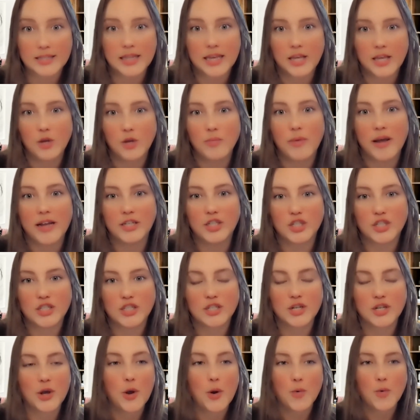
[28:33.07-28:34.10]
that you might
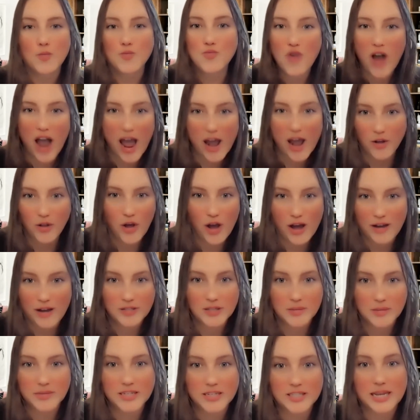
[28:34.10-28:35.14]
just rattle off
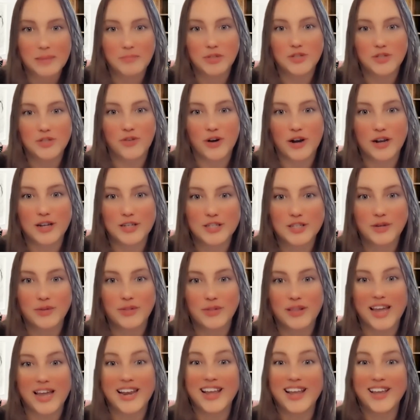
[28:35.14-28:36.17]
some examples for us so
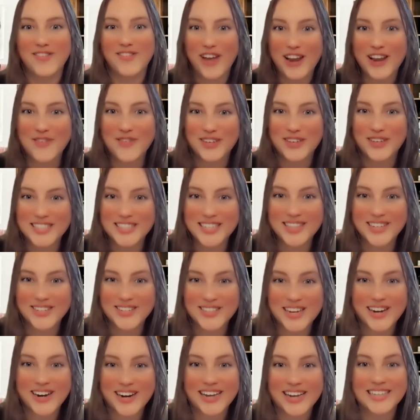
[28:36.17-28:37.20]
that if anyone's in those
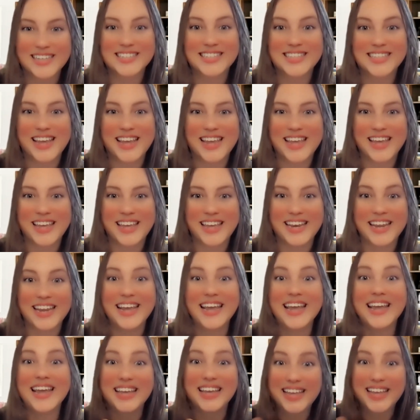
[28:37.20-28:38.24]
areas, they can
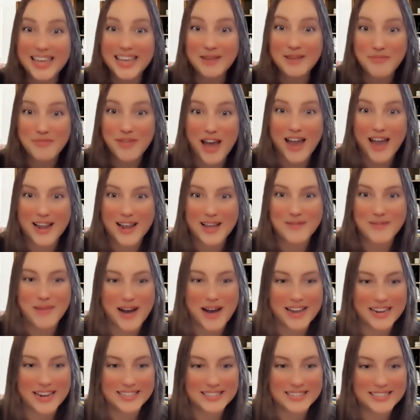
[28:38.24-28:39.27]
keep that in
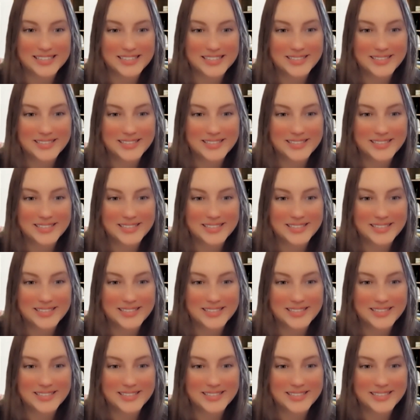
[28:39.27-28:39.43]
mind?